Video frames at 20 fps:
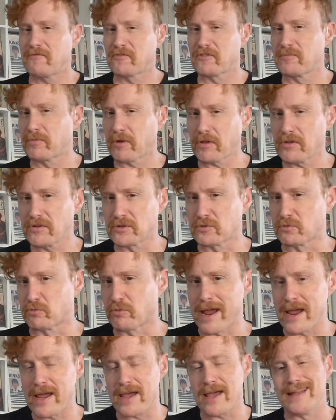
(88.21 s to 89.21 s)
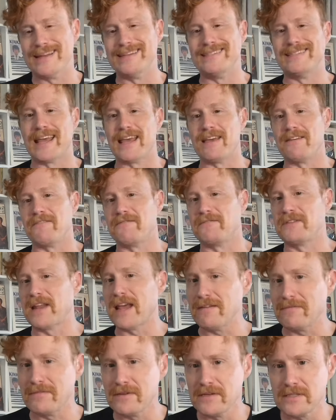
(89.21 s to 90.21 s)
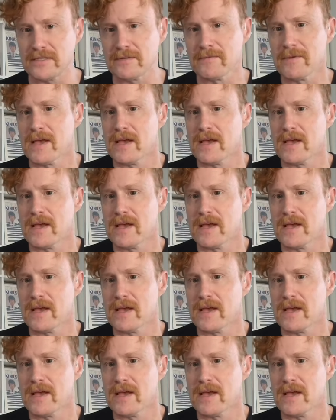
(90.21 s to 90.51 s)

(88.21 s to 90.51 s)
for brothers Ray and Dave Davies,